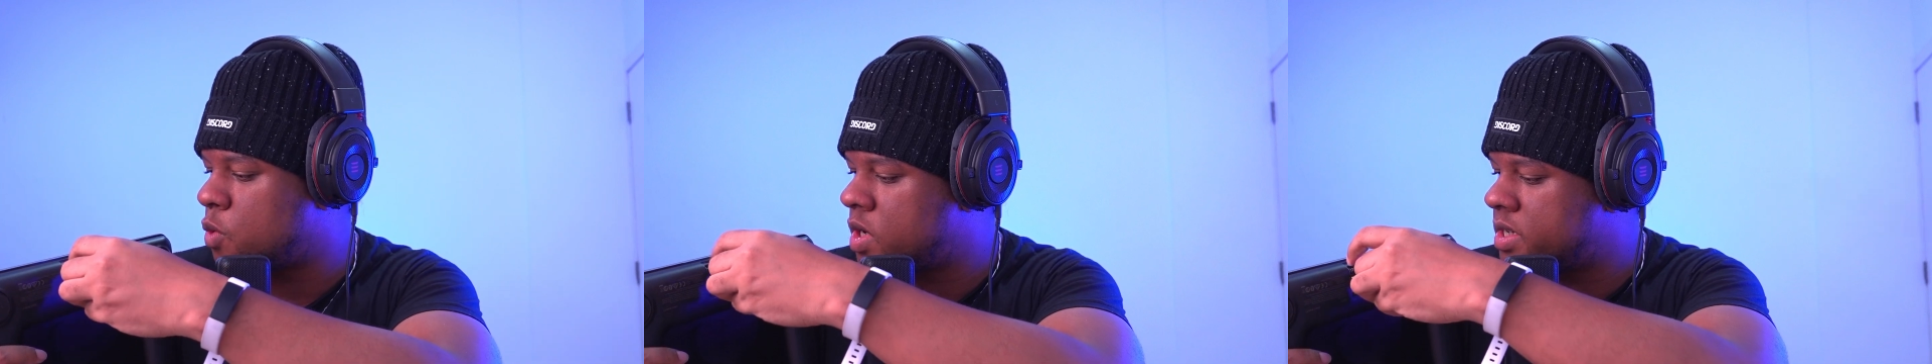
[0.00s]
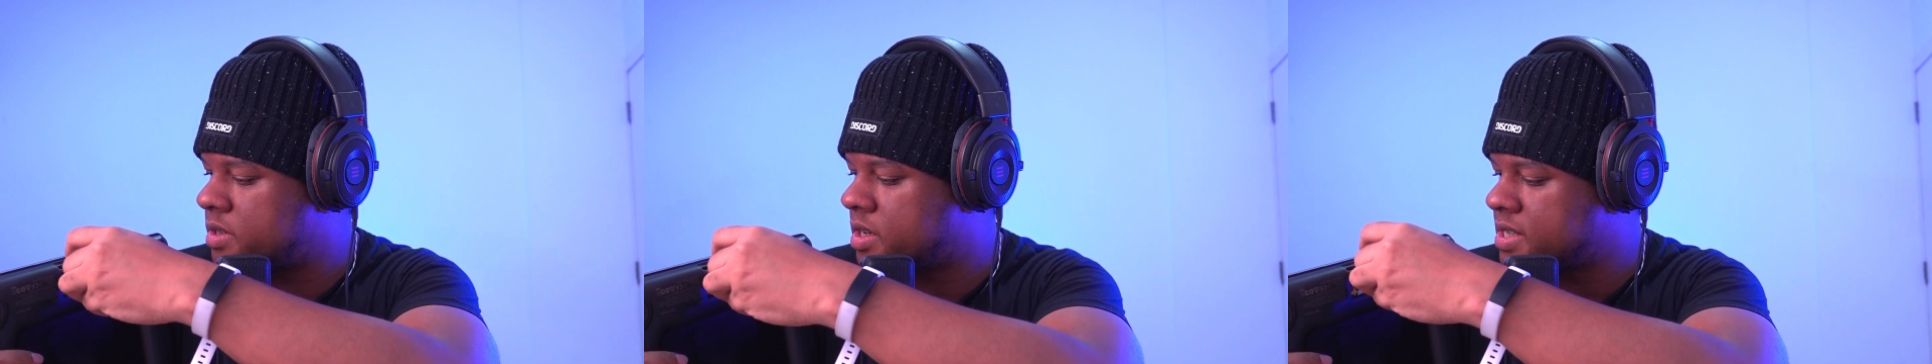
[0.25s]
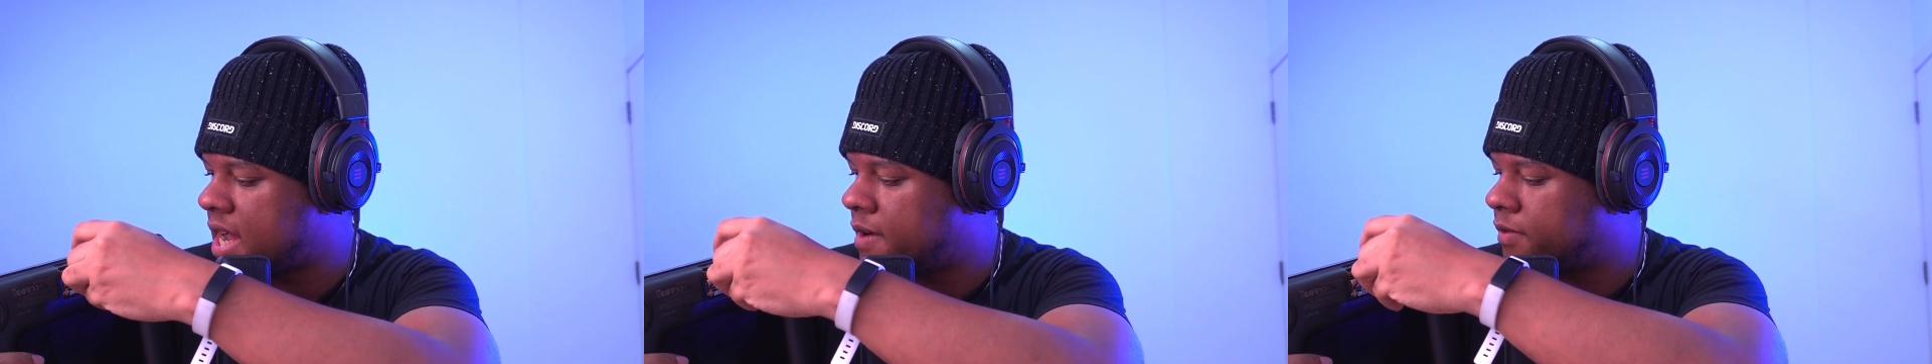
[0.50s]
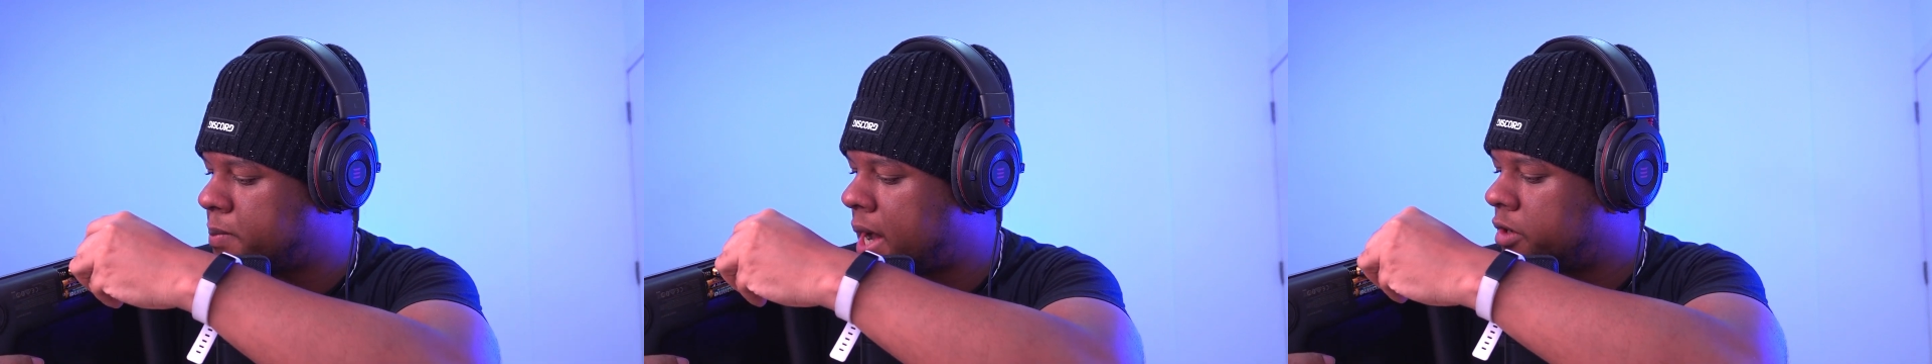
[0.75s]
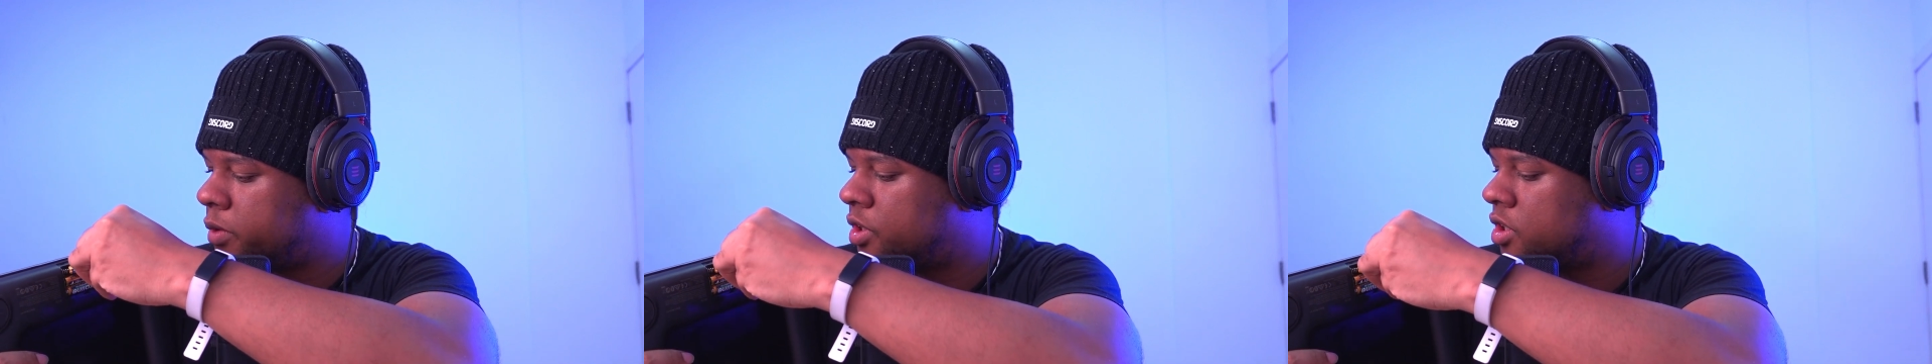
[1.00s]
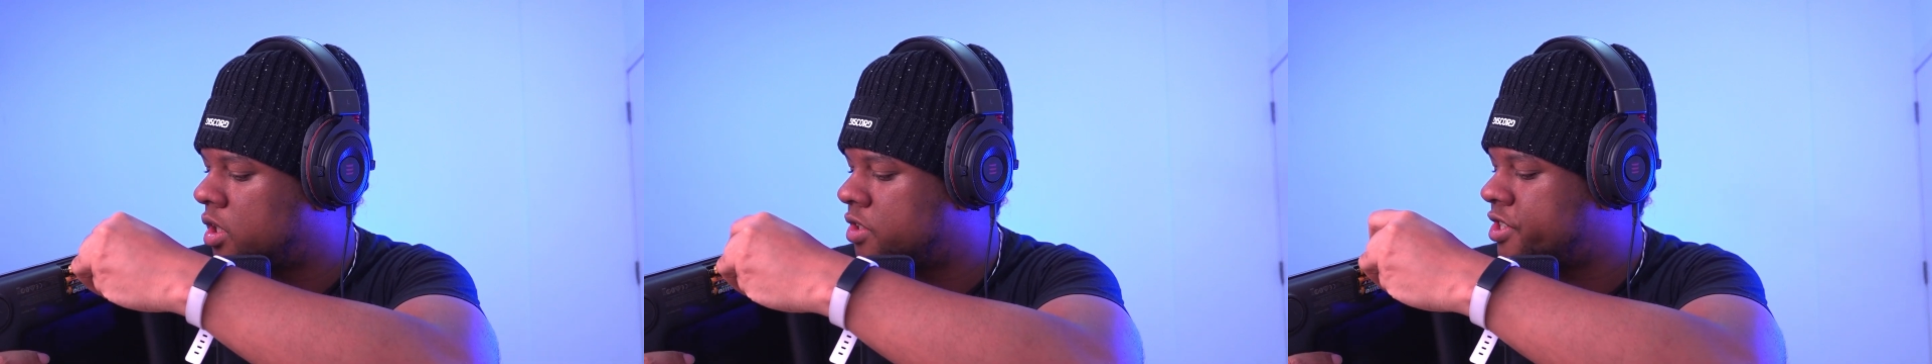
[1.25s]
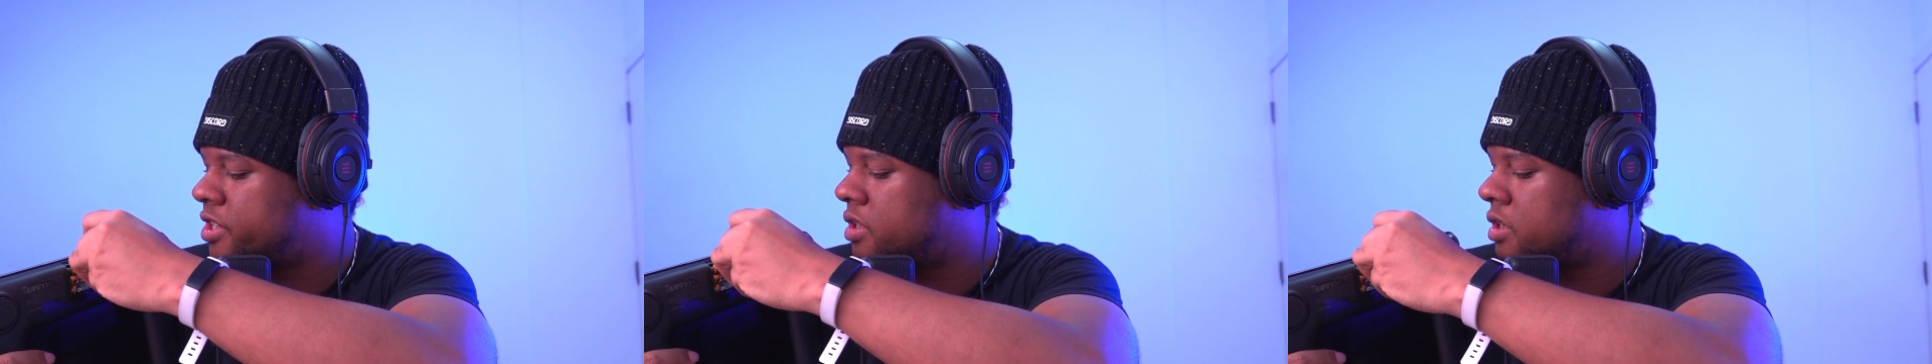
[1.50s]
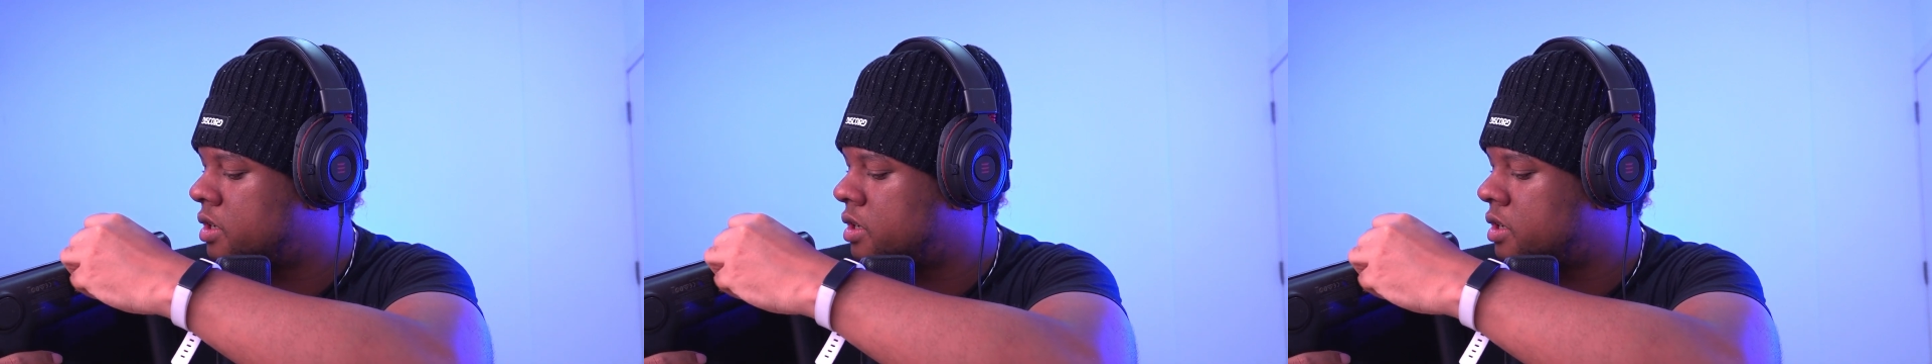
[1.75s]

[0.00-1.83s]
ones because I have a battery charger.